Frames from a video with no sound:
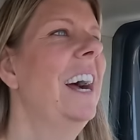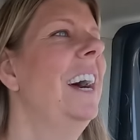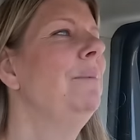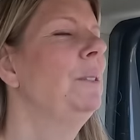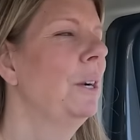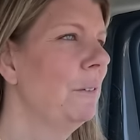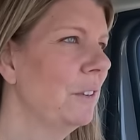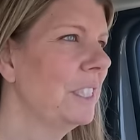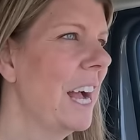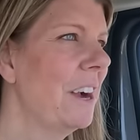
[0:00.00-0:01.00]
I'm starting to
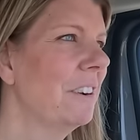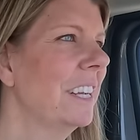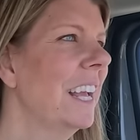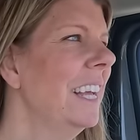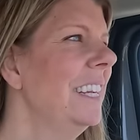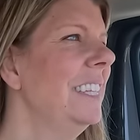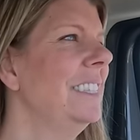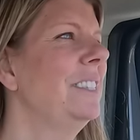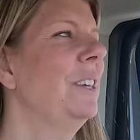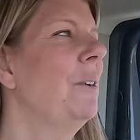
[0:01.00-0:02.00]
feel tired again,
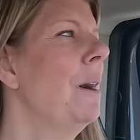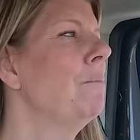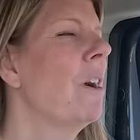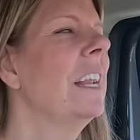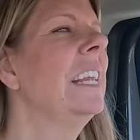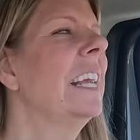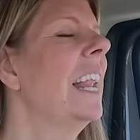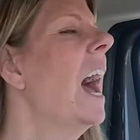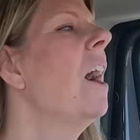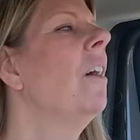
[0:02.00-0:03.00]
and so I'm ready to get
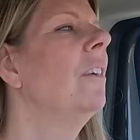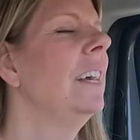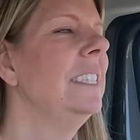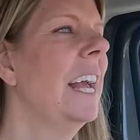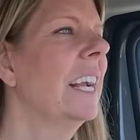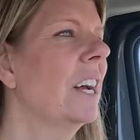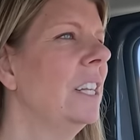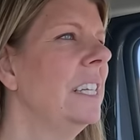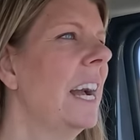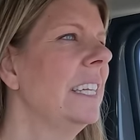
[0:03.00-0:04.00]
out and take a
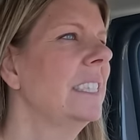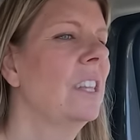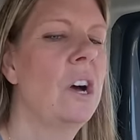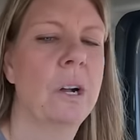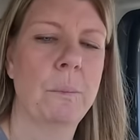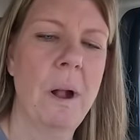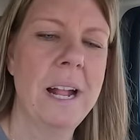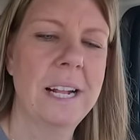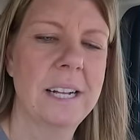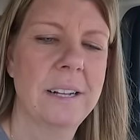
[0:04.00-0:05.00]
nice long
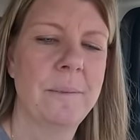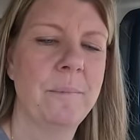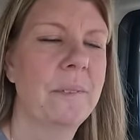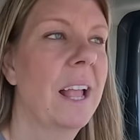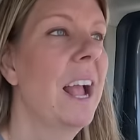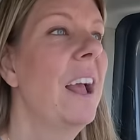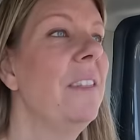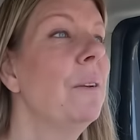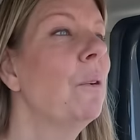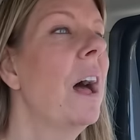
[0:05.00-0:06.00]
break. And
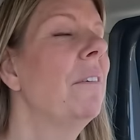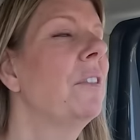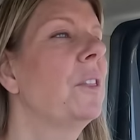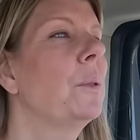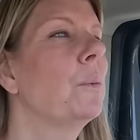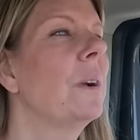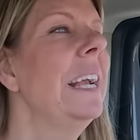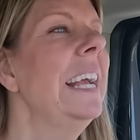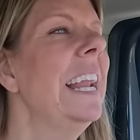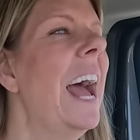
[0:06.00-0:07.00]
then we'll have
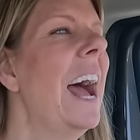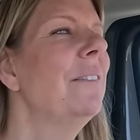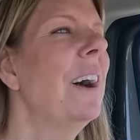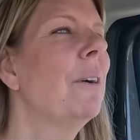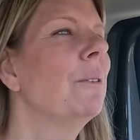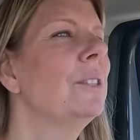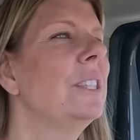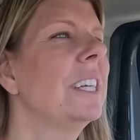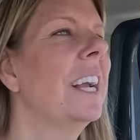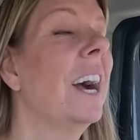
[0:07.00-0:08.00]
3.5 hours
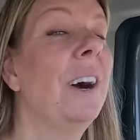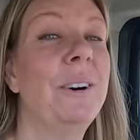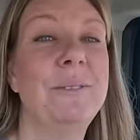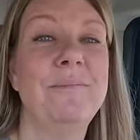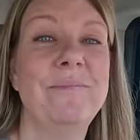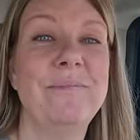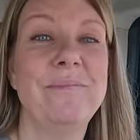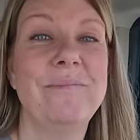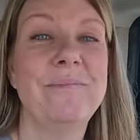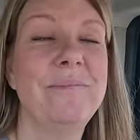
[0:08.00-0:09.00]
to go
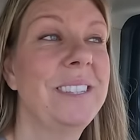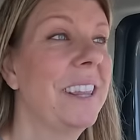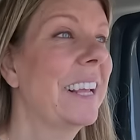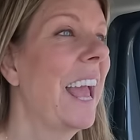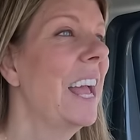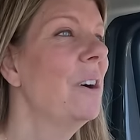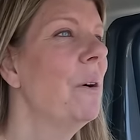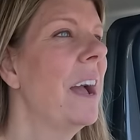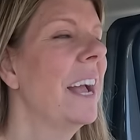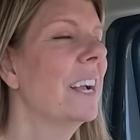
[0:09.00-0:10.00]
to the
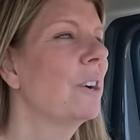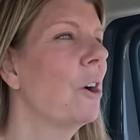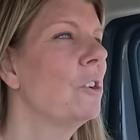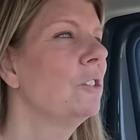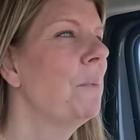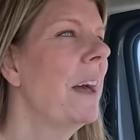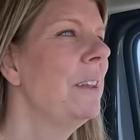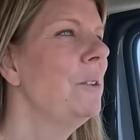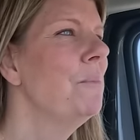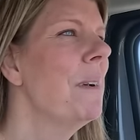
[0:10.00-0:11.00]
KOA in Carlsbad,
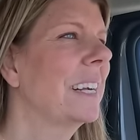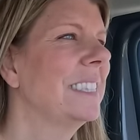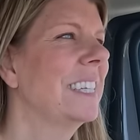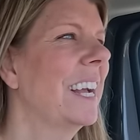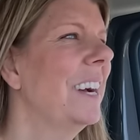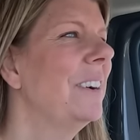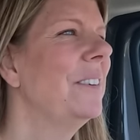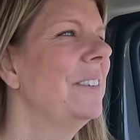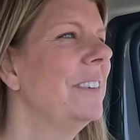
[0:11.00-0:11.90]
New Mexico.